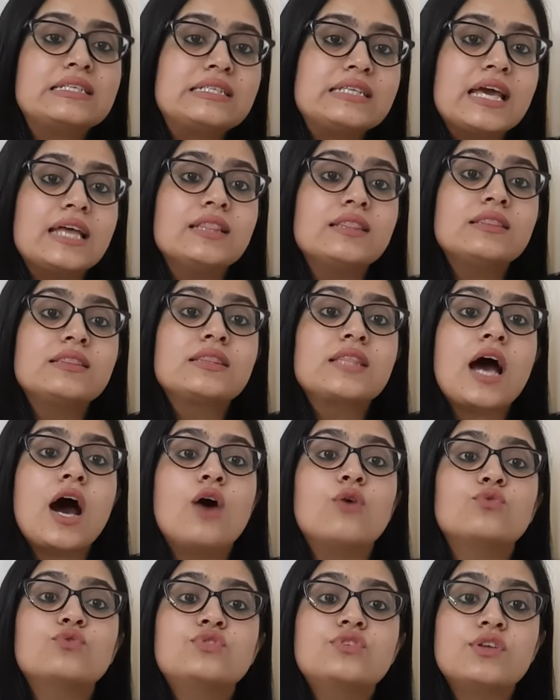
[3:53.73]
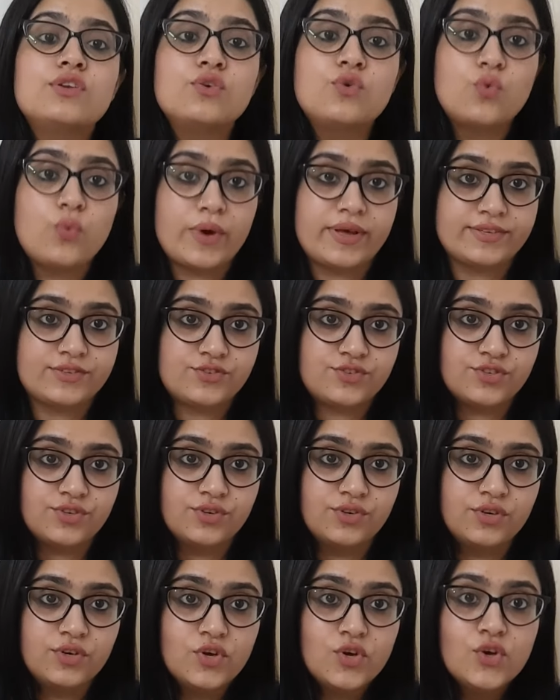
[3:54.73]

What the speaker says: 10,000 questions.